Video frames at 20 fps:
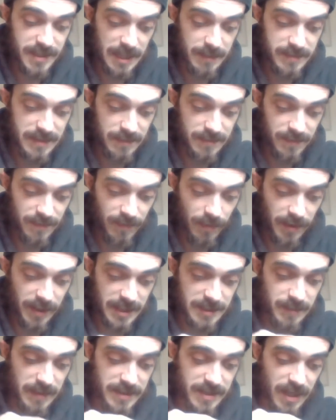teams have defied
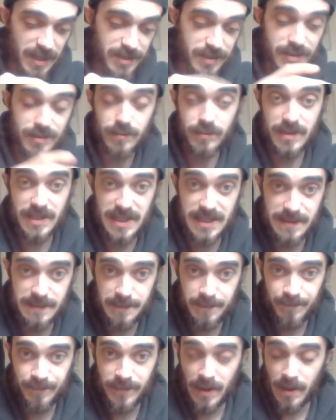expectations all
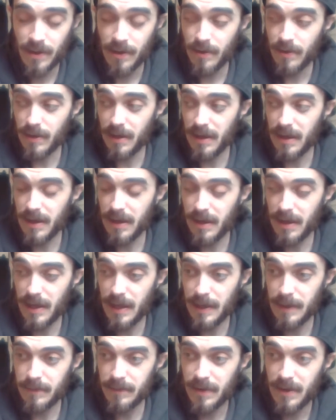season.
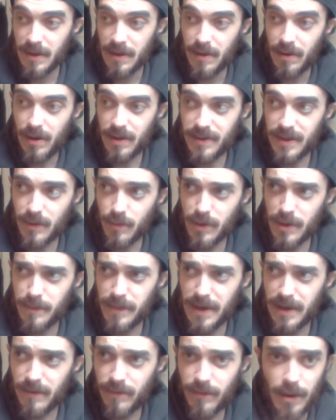I think
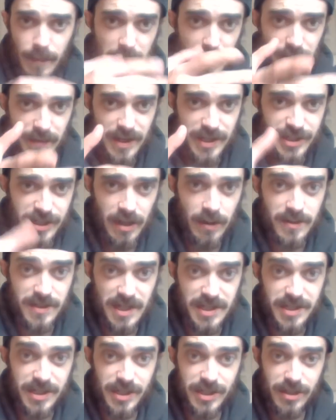Winnipeg have come out their shells
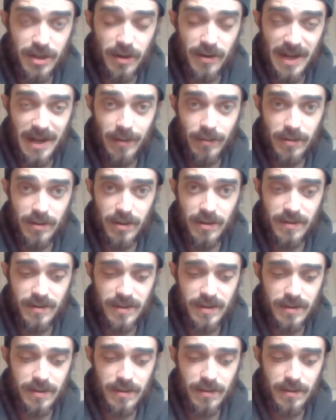and actually shown how good,
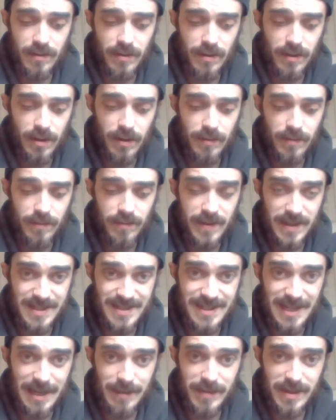you know,
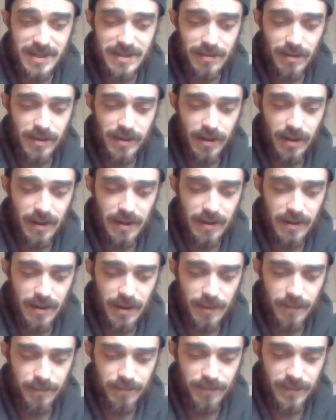this team is.
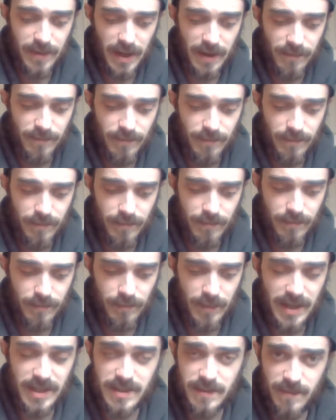They've
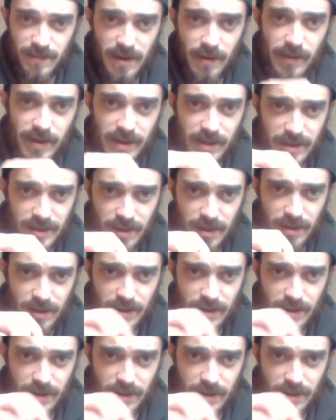made some very,